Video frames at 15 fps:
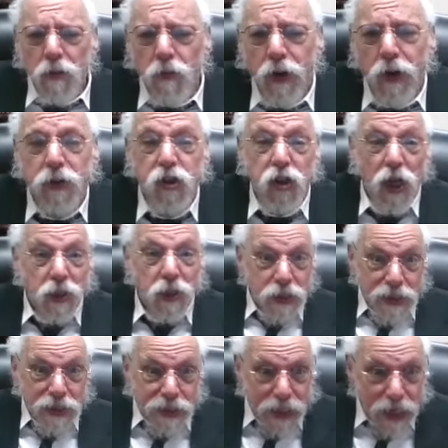which
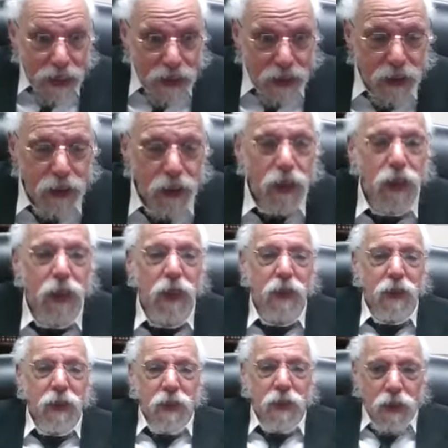doesn't say
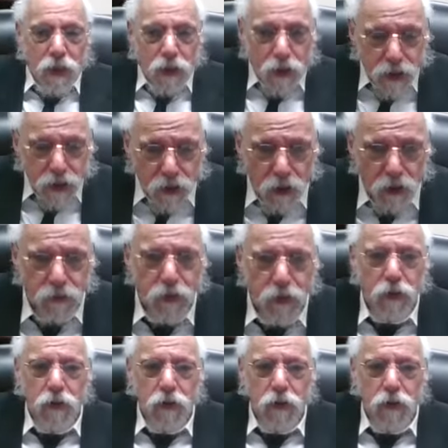in Hilchis Oven